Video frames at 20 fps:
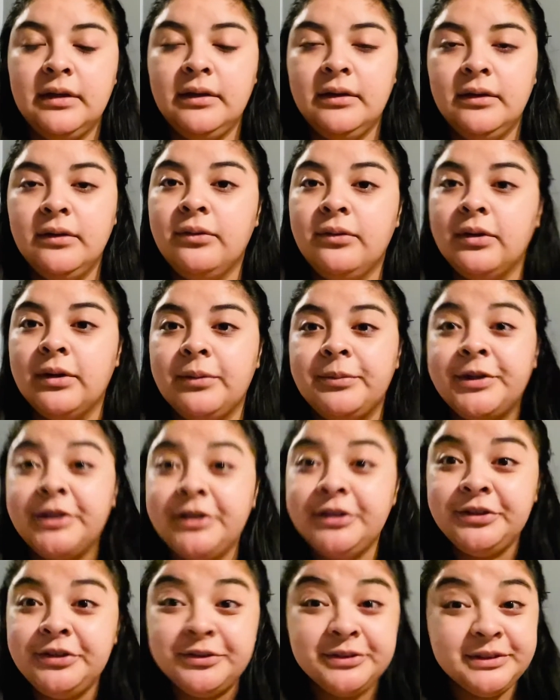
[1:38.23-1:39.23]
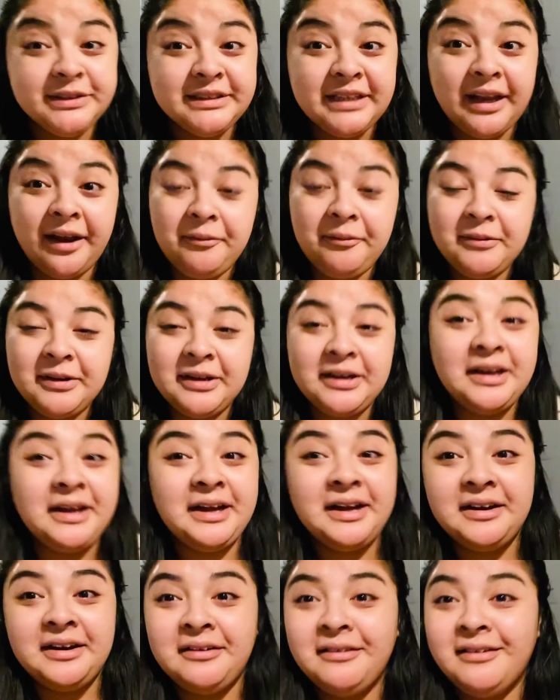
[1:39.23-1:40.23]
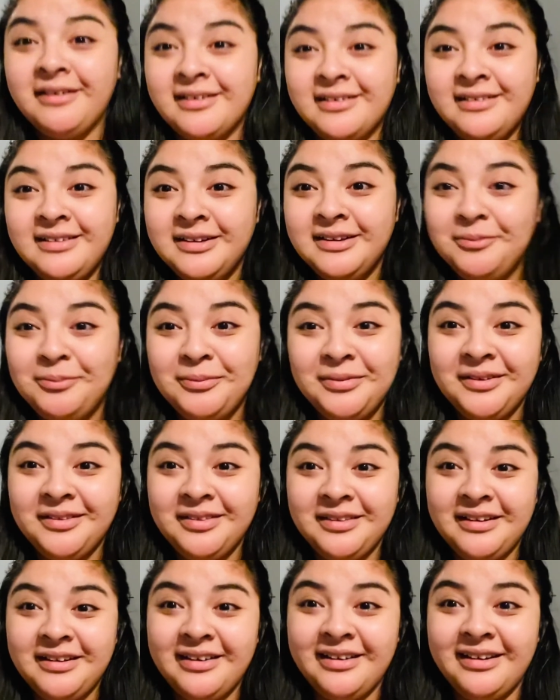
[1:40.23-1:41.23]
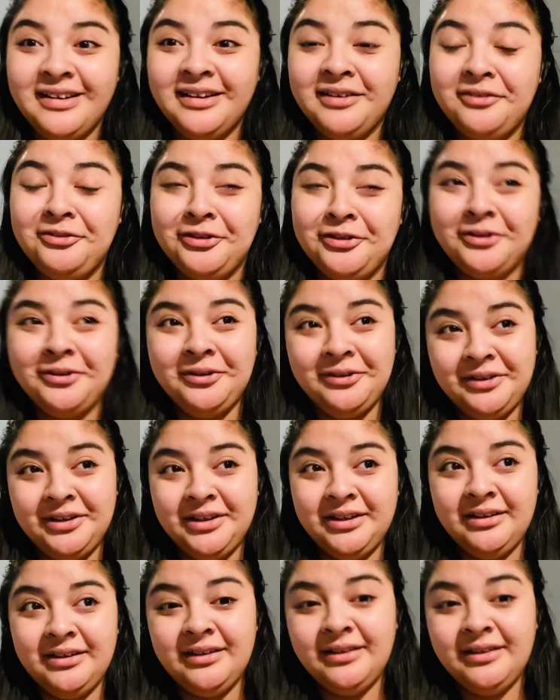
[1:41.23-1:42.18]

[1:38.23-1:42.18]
What I'm gonna do is I'm gonna add a clip that I had recorded